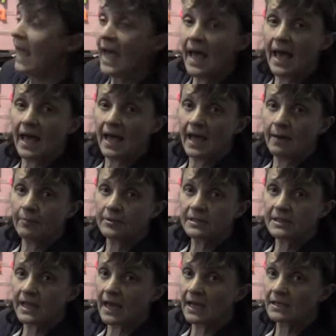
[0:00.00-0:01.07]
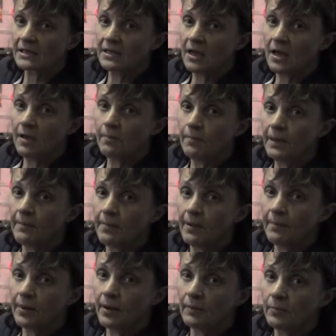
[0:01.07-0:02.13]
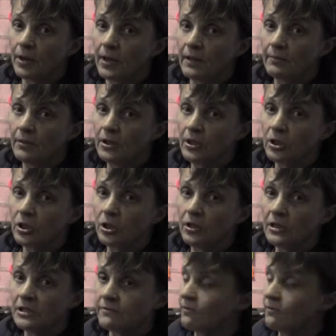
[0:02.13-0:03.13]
apple stacks, ba bump on bottom, ka is